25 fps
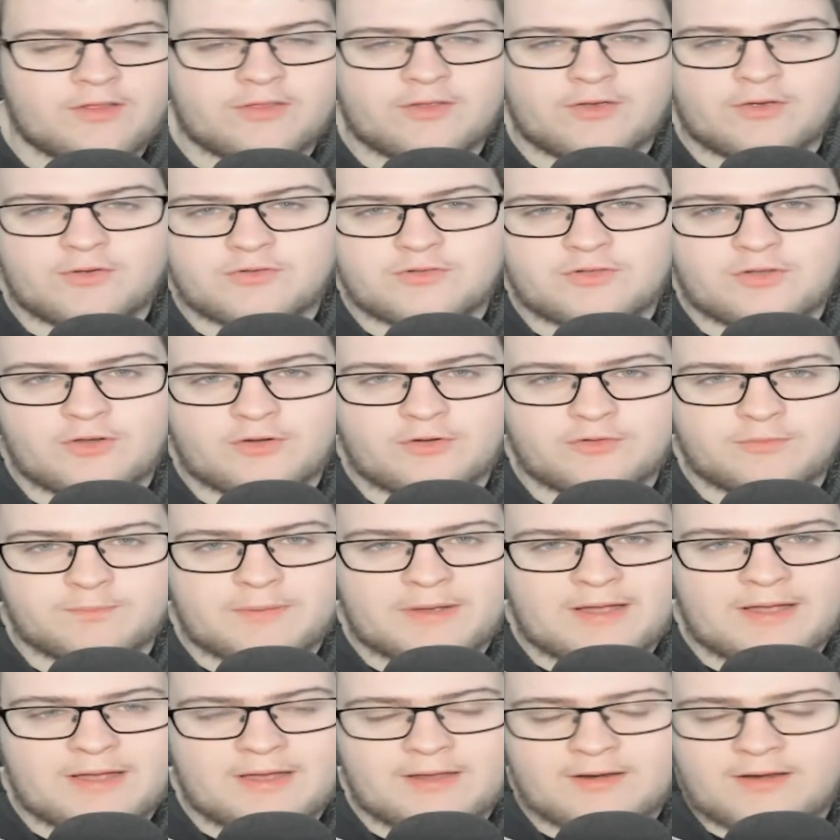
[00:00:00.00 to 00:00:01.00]
those goes
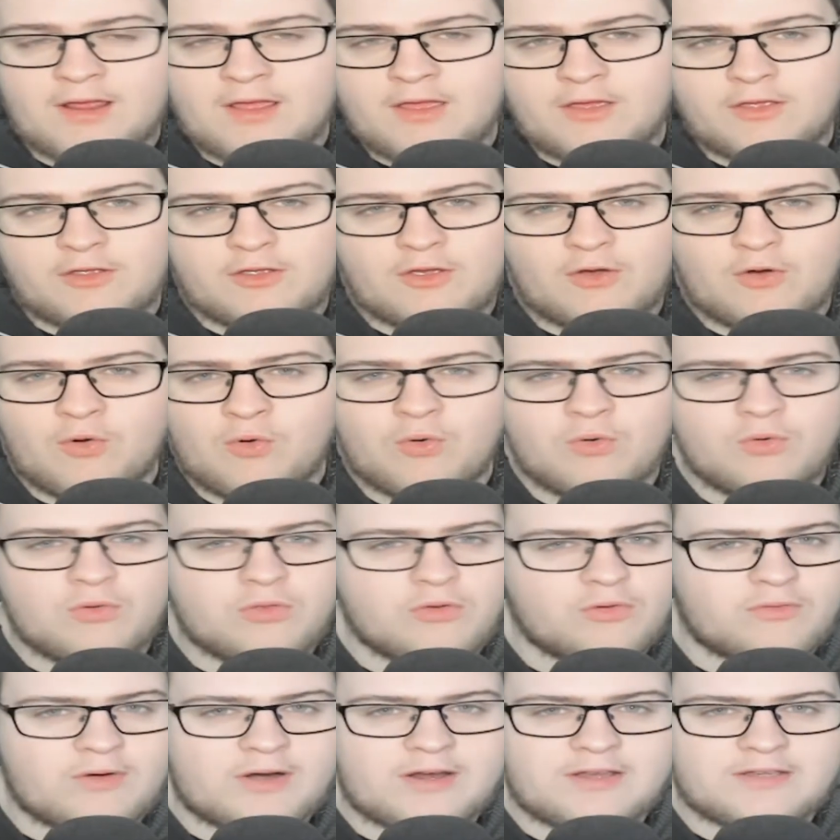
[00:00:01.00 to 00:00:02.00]
bad, all
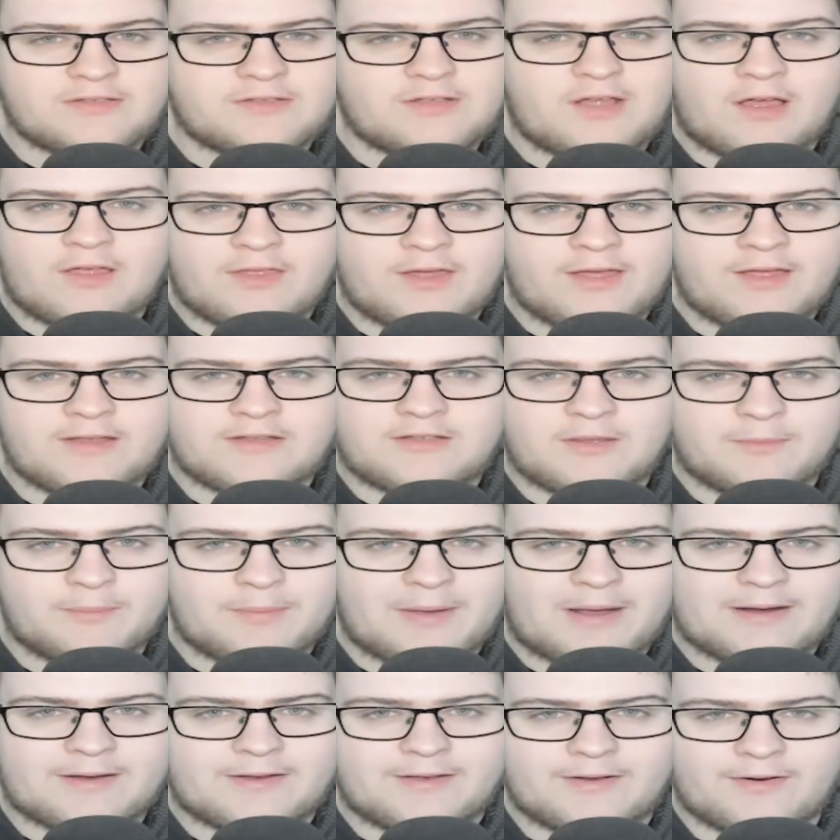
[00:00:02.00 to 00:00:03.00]
the rest are there to
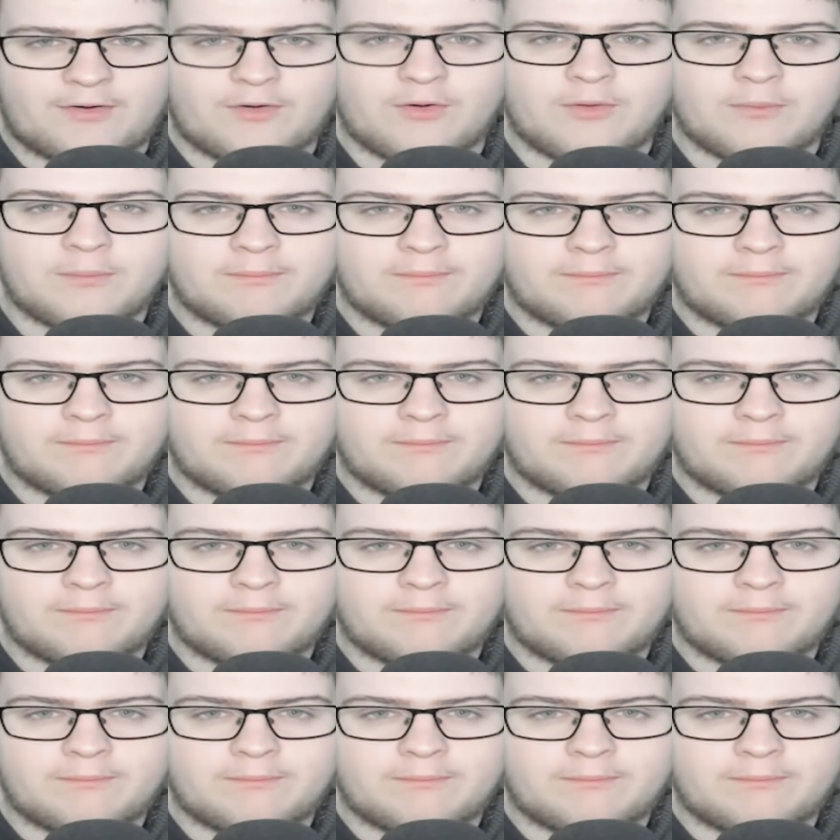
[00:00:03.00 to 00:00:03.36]
back it up.